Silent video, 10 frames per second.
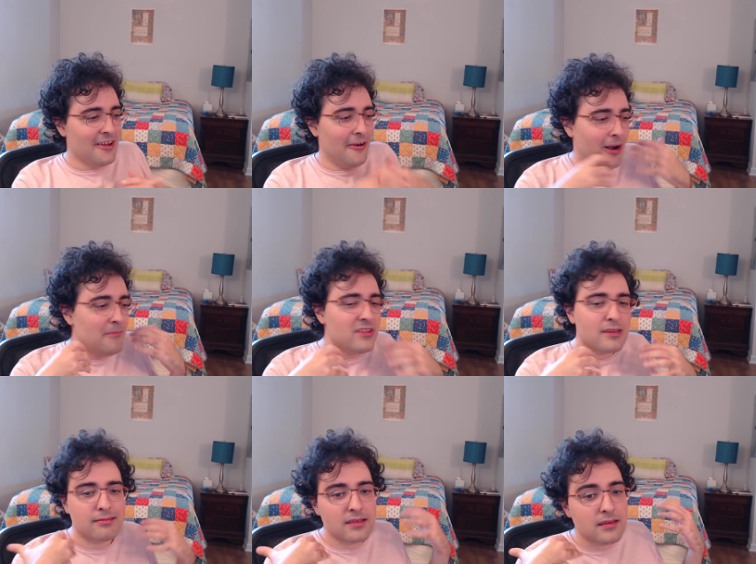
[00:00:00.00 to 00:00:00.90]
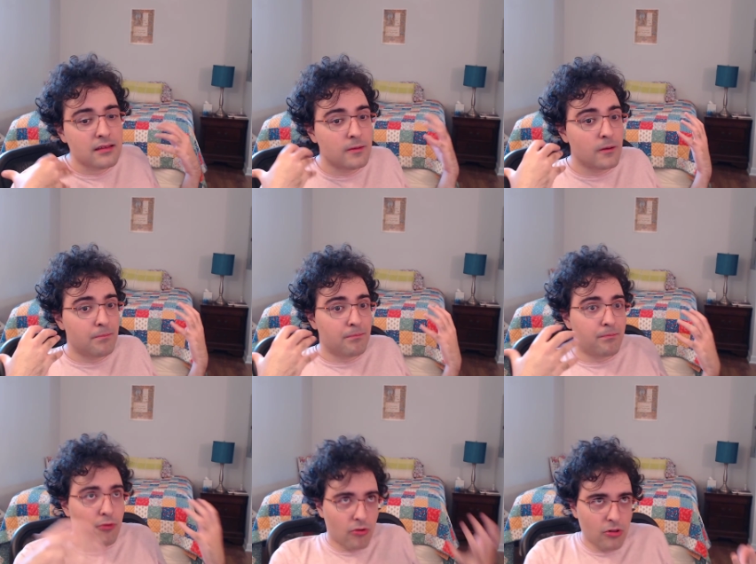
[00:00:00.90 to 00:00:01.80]
Obviously, the
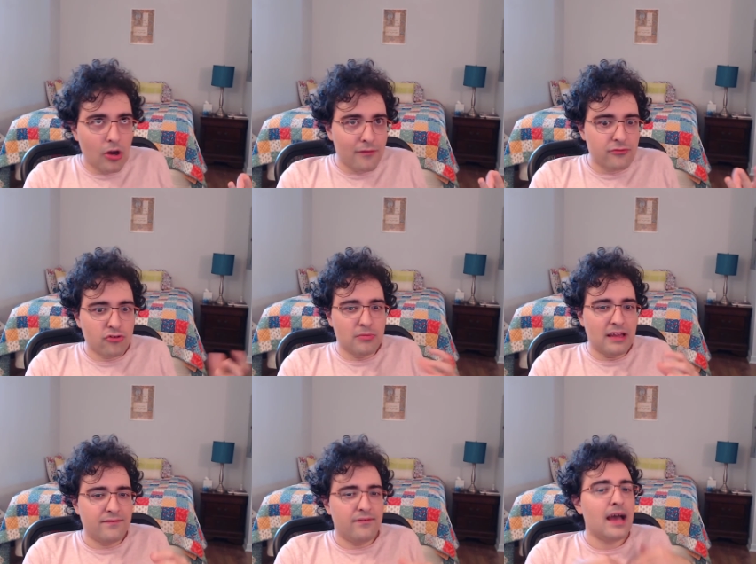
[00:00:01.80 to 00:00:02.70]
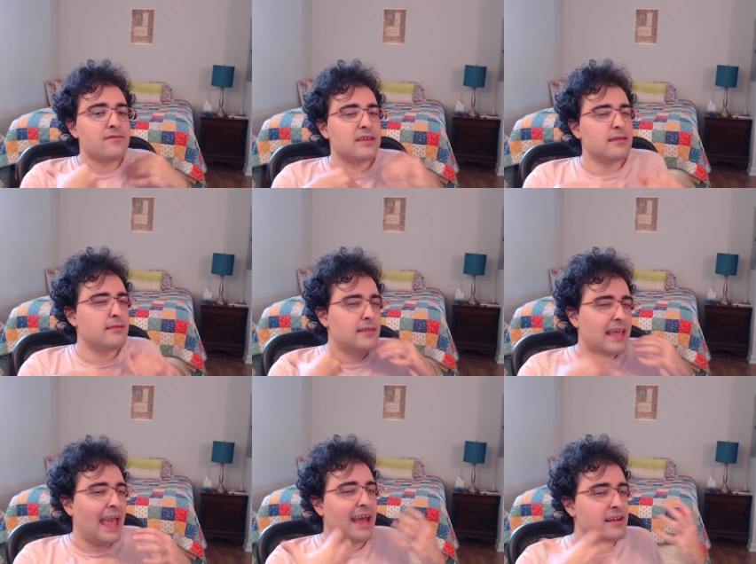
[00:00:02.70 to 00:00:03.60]
prologue of Stormlight 5 isn't
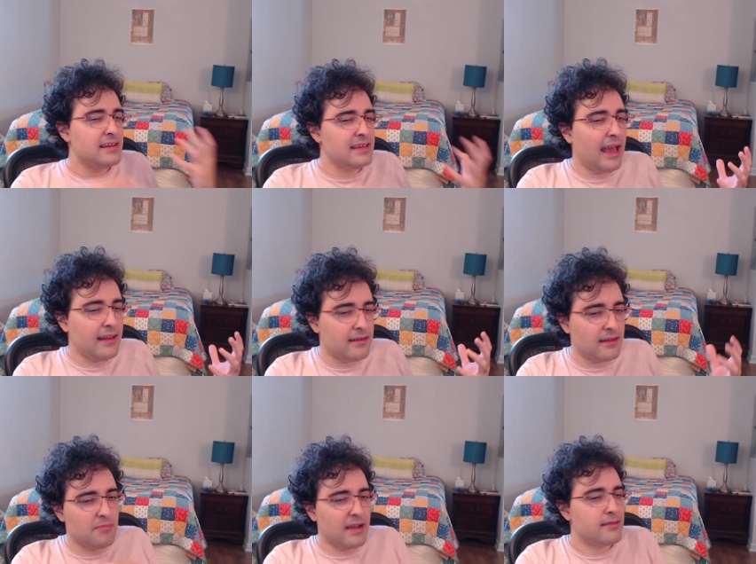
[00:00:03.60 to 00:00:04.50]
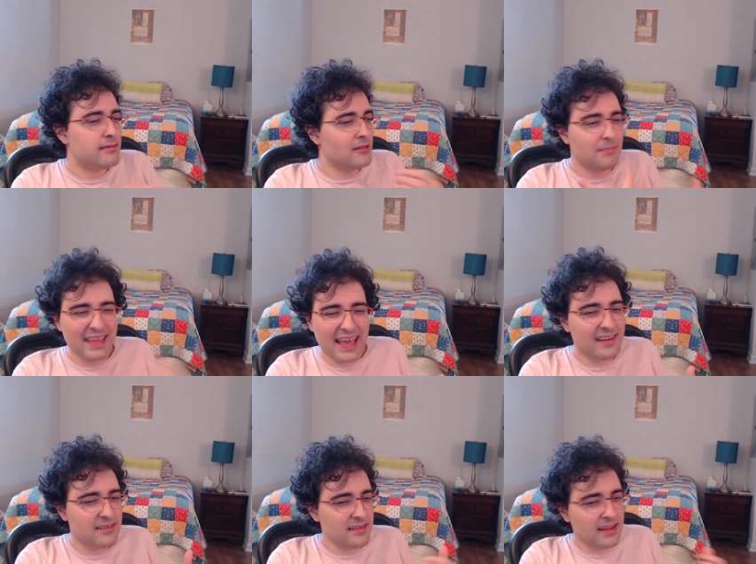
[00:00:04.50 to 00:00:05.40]
canon yet. It might still be
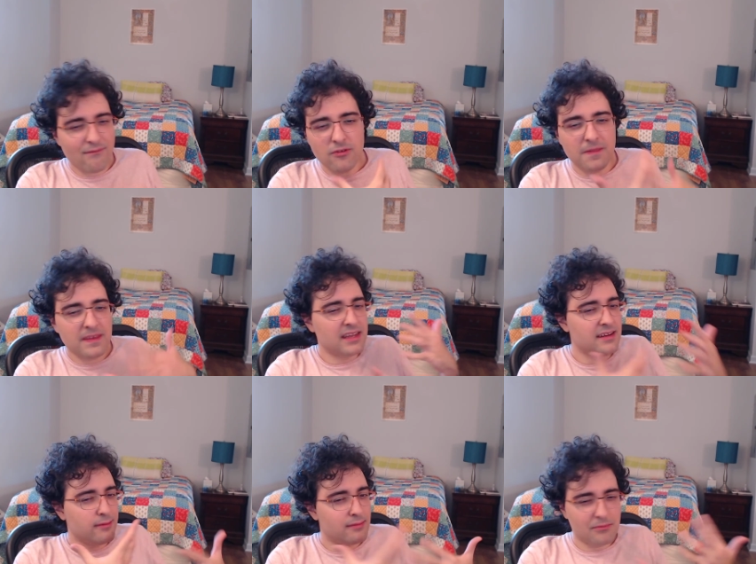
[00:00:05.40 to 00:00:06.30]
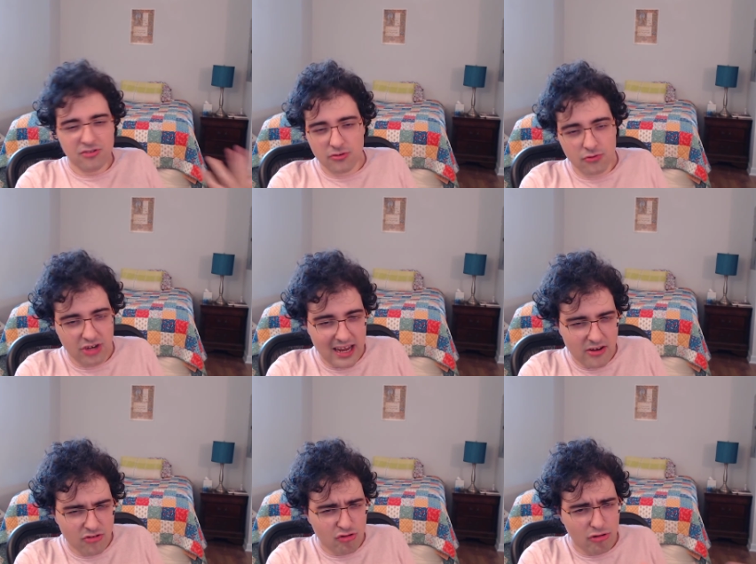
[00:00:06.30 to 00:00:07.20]
edited. Everything in it is subject to
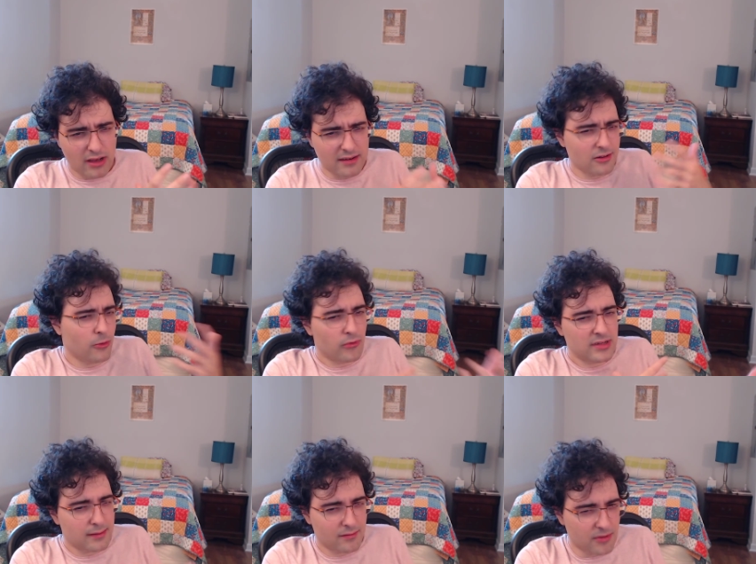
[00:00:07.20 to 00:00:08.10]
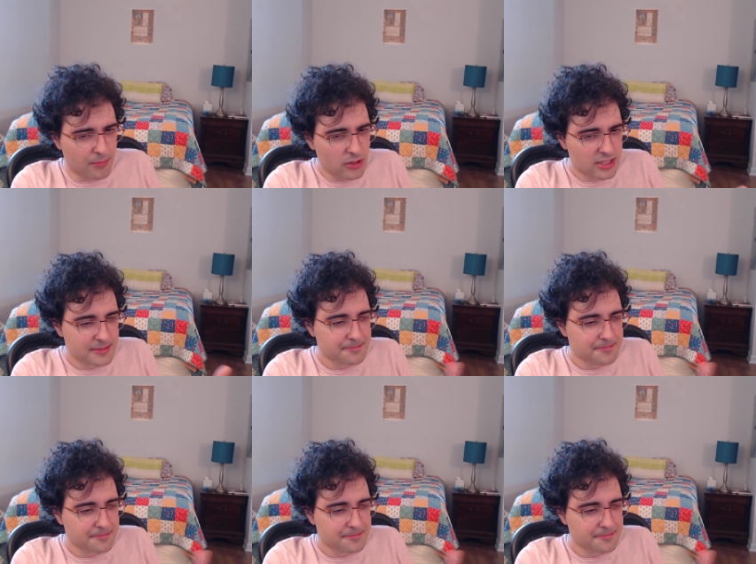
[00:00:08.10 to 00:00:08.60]
change until the release of the book.